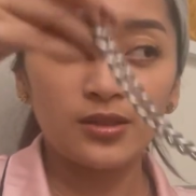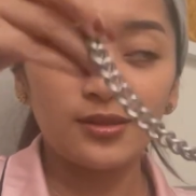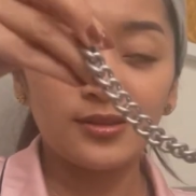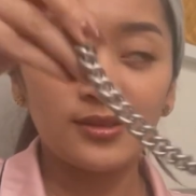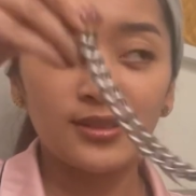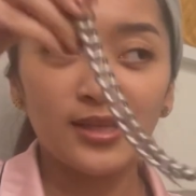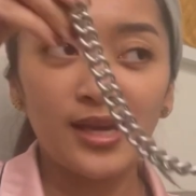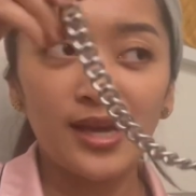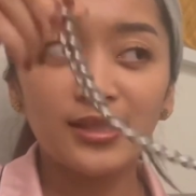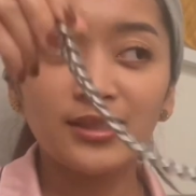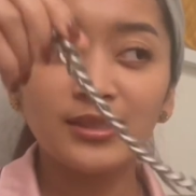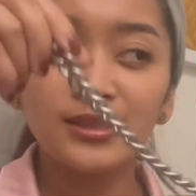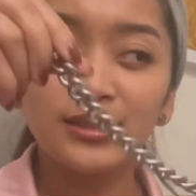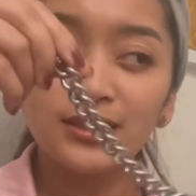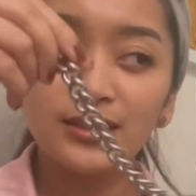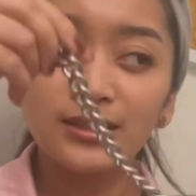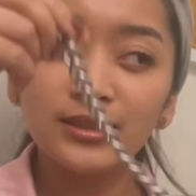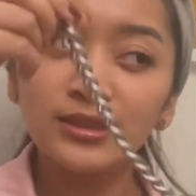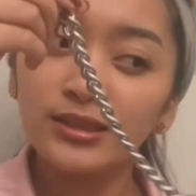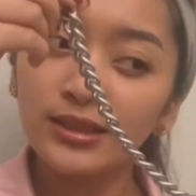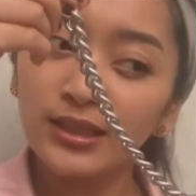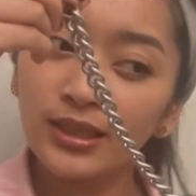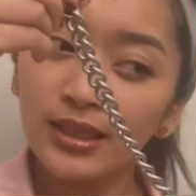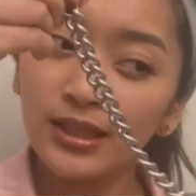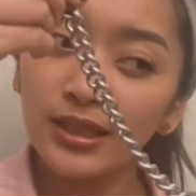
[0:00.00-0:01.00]

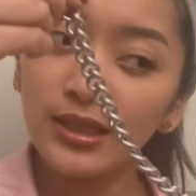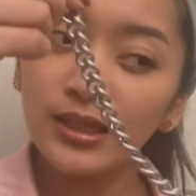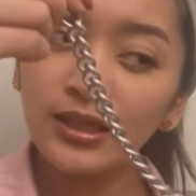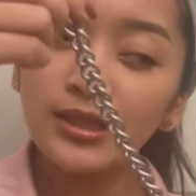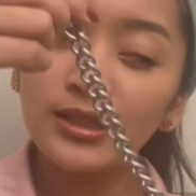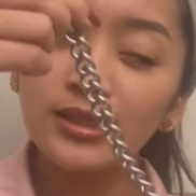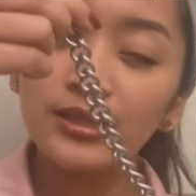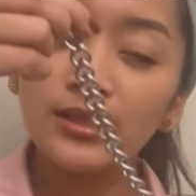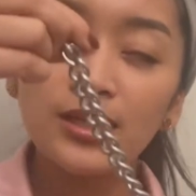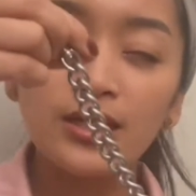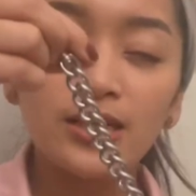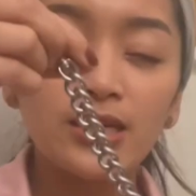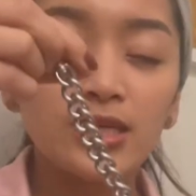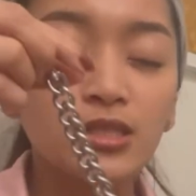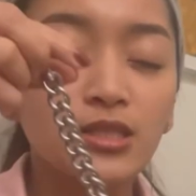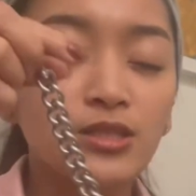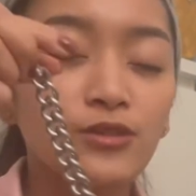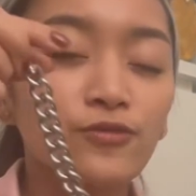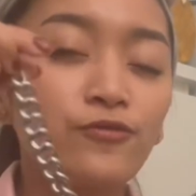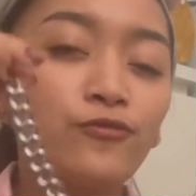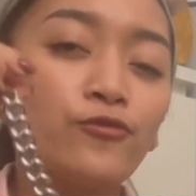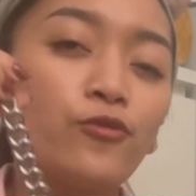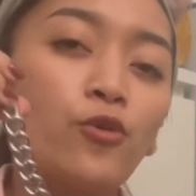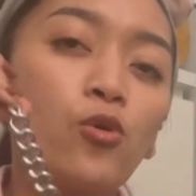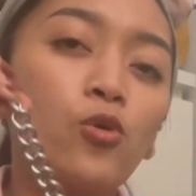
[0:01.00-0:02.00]
technically it's
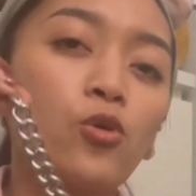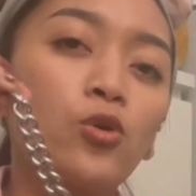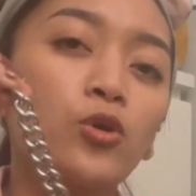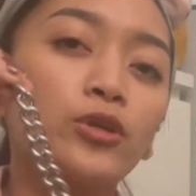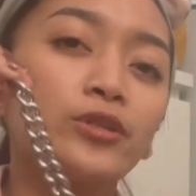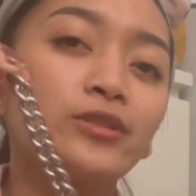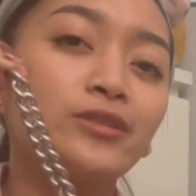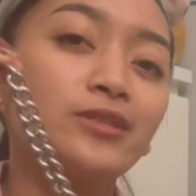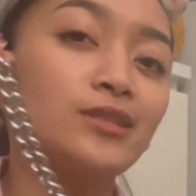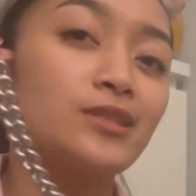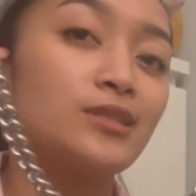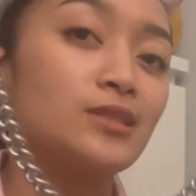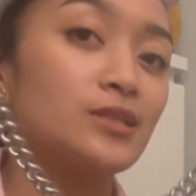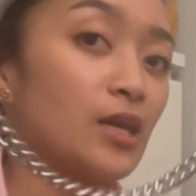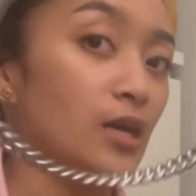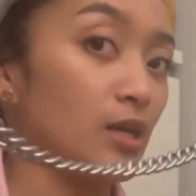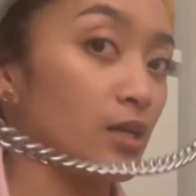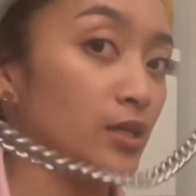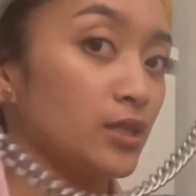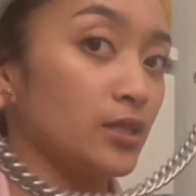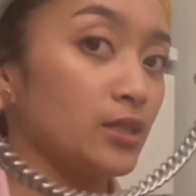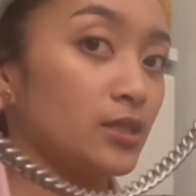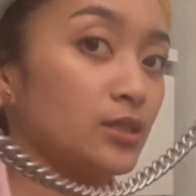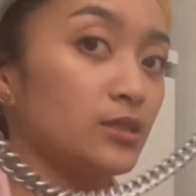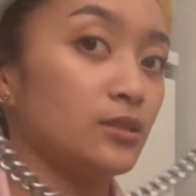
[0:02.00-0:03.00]
for
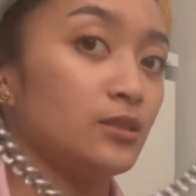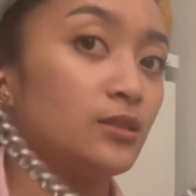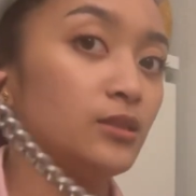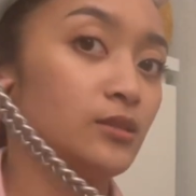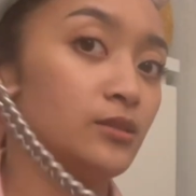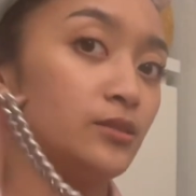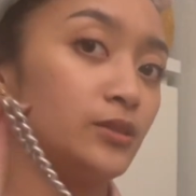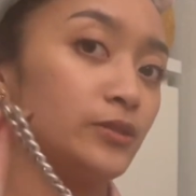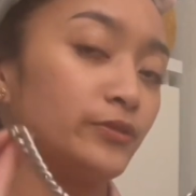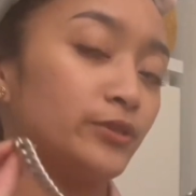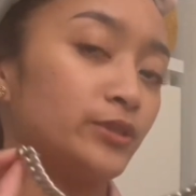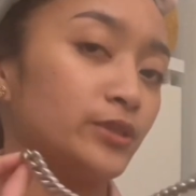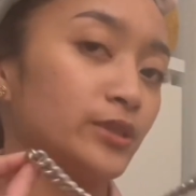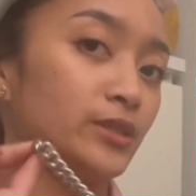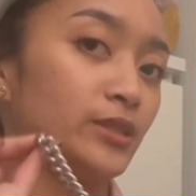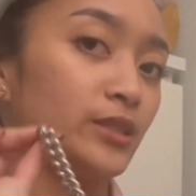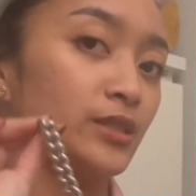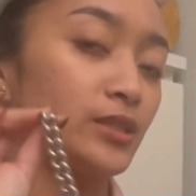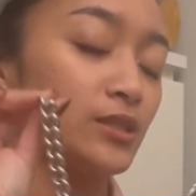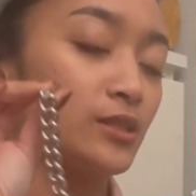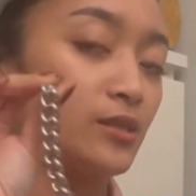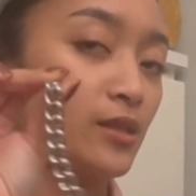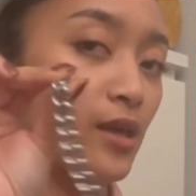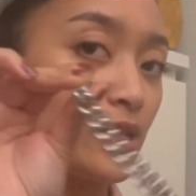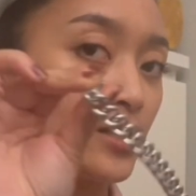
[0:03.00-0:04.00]
design for the
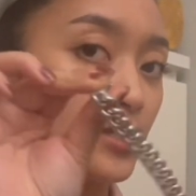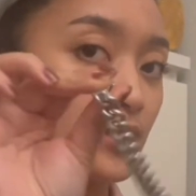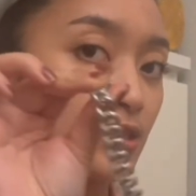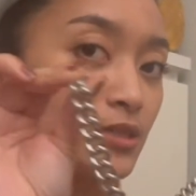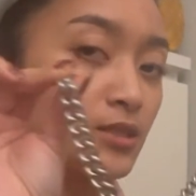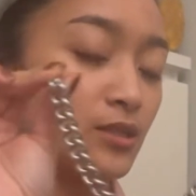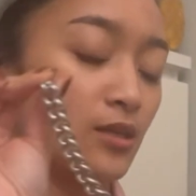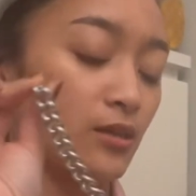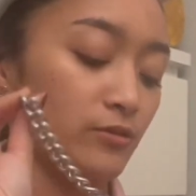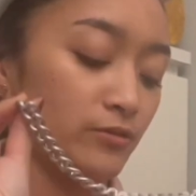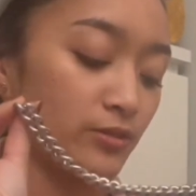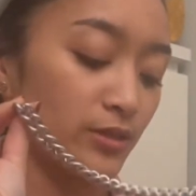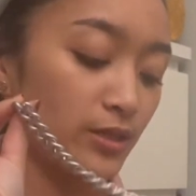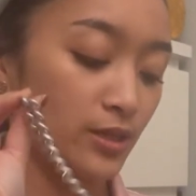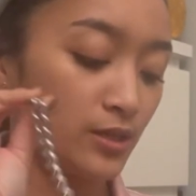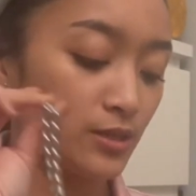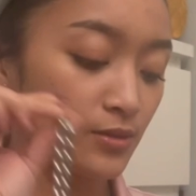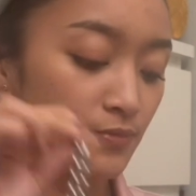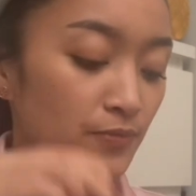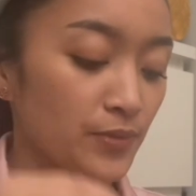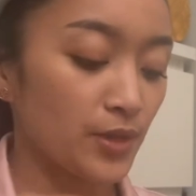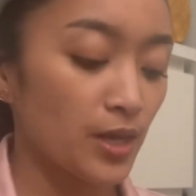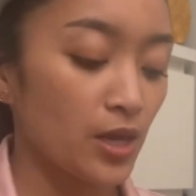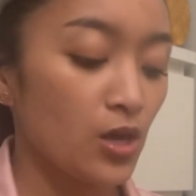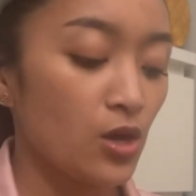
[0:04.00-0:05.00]
aesthetics of it
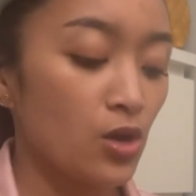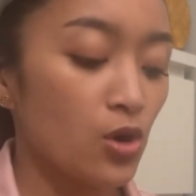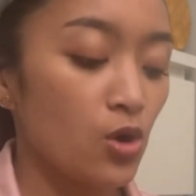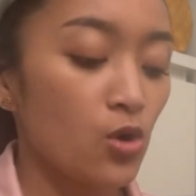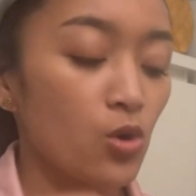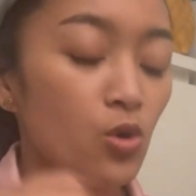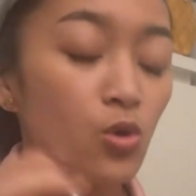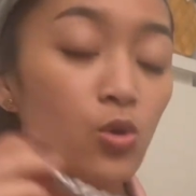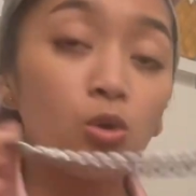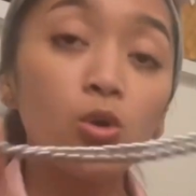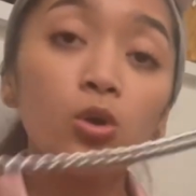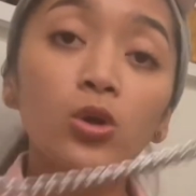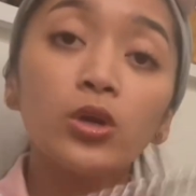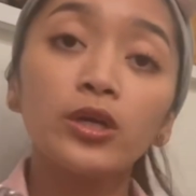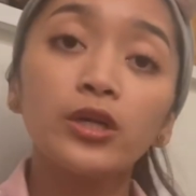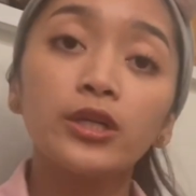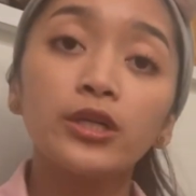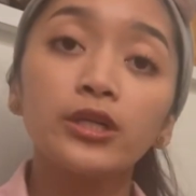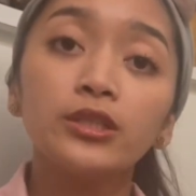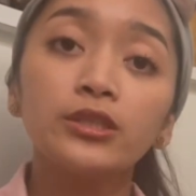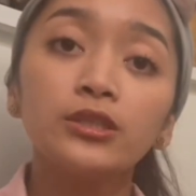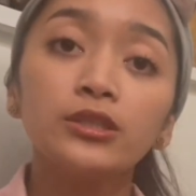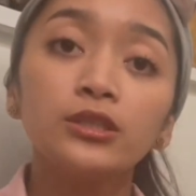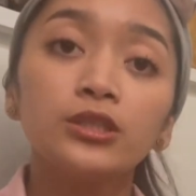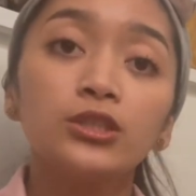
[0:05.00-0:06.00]

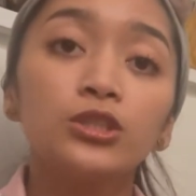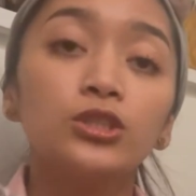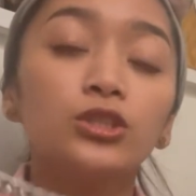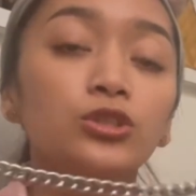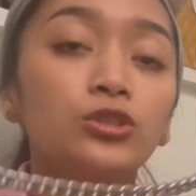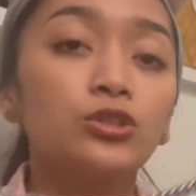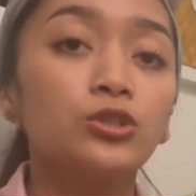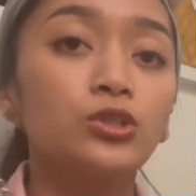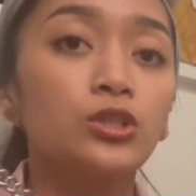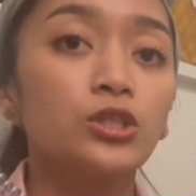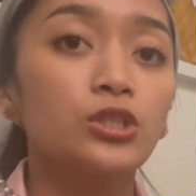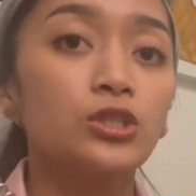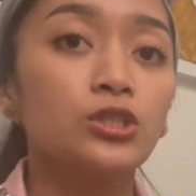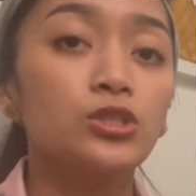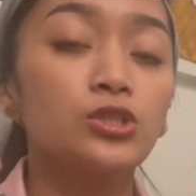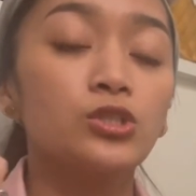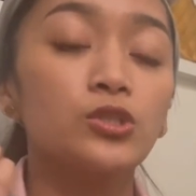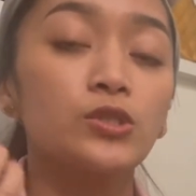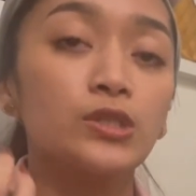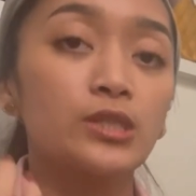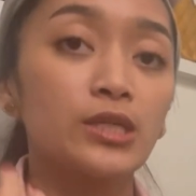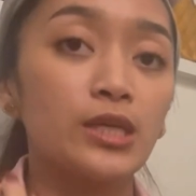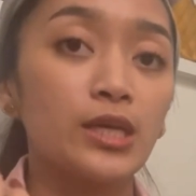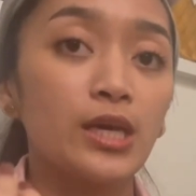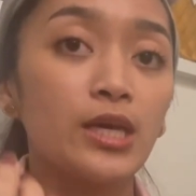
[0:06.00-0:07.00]
or you can
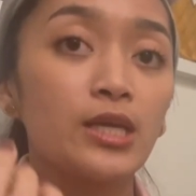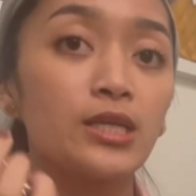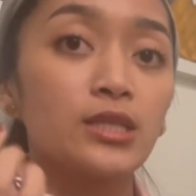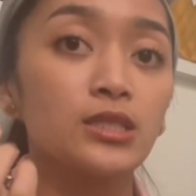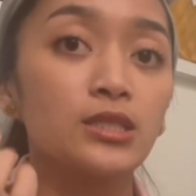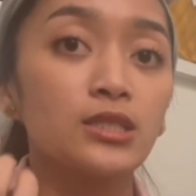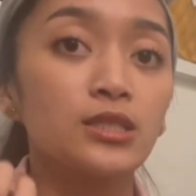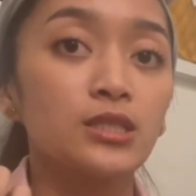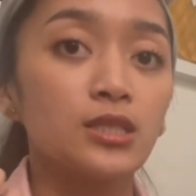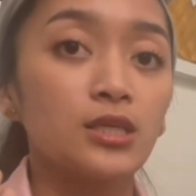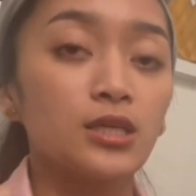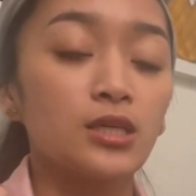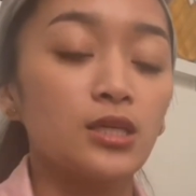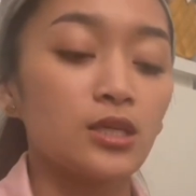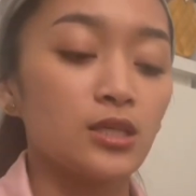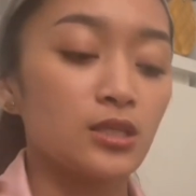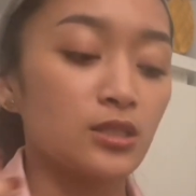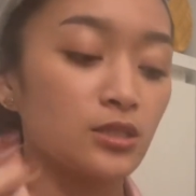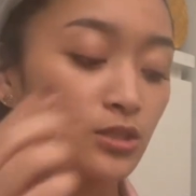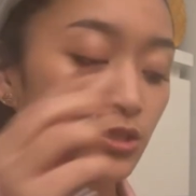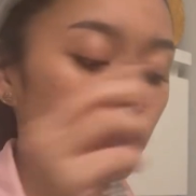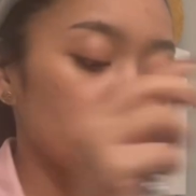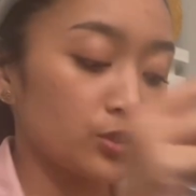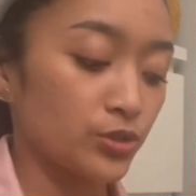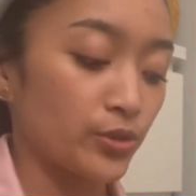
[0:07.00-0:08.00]
use it as the
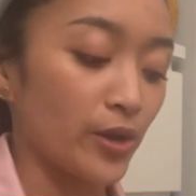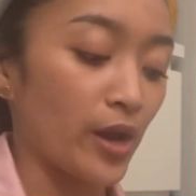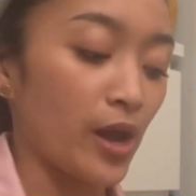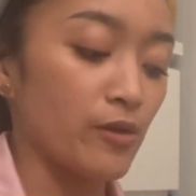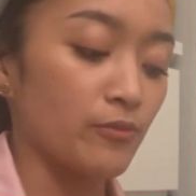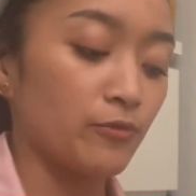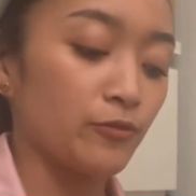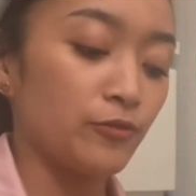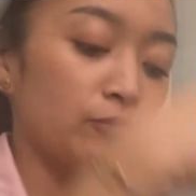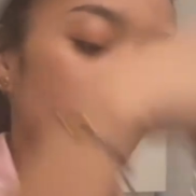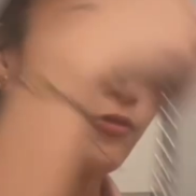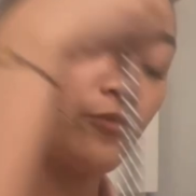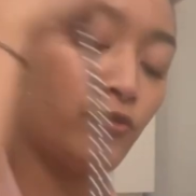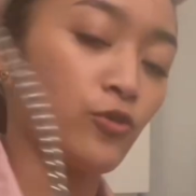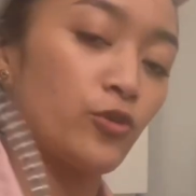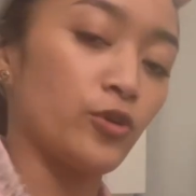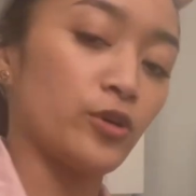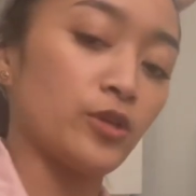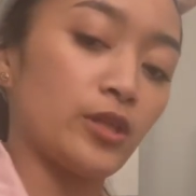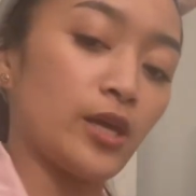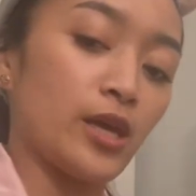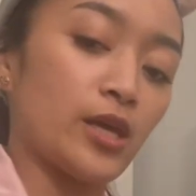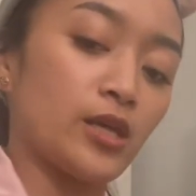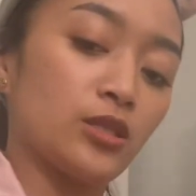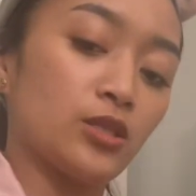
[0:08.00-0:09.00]
strap for
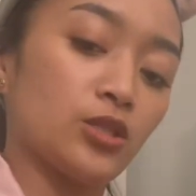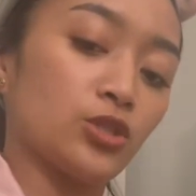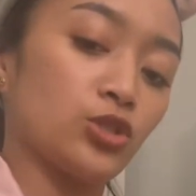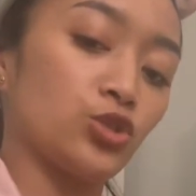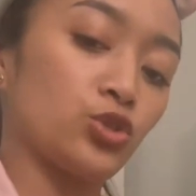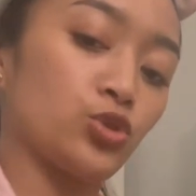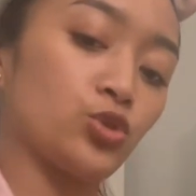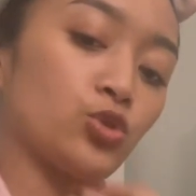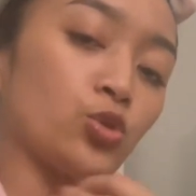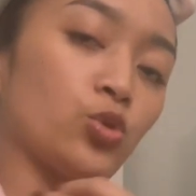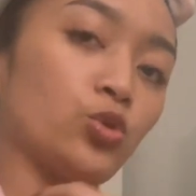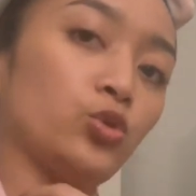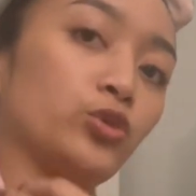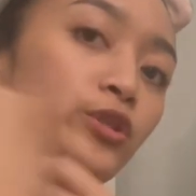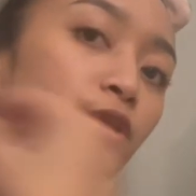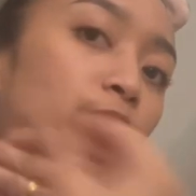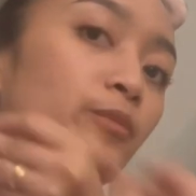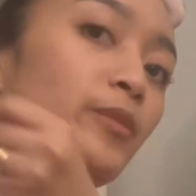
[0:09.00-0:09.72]
like the shoulder